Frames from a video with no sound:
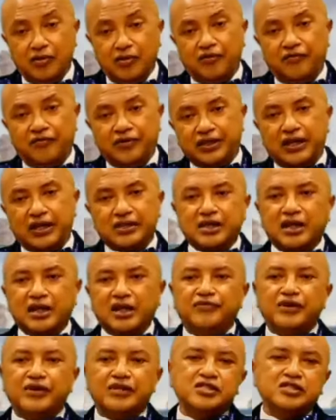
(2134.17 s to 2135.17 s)
We know
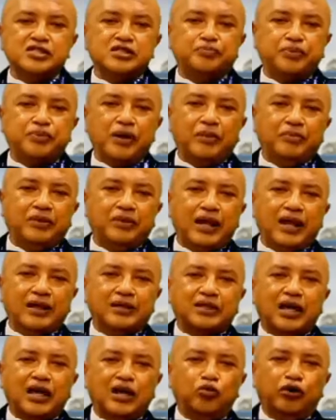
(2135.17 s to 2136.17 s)
that there is
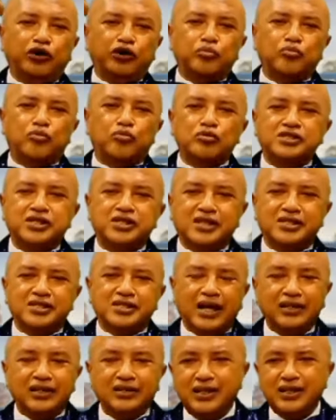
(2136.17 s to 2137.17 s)
no
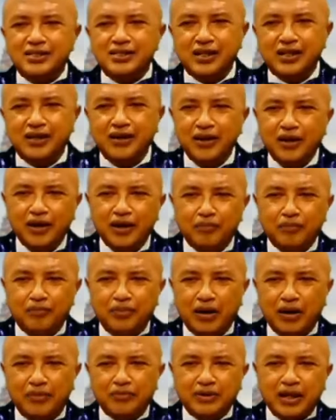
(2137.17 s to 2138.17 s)
prophet before
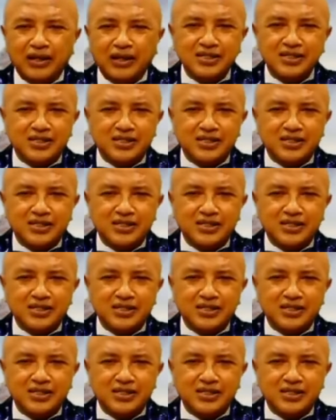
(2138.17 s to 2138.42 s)
Moses.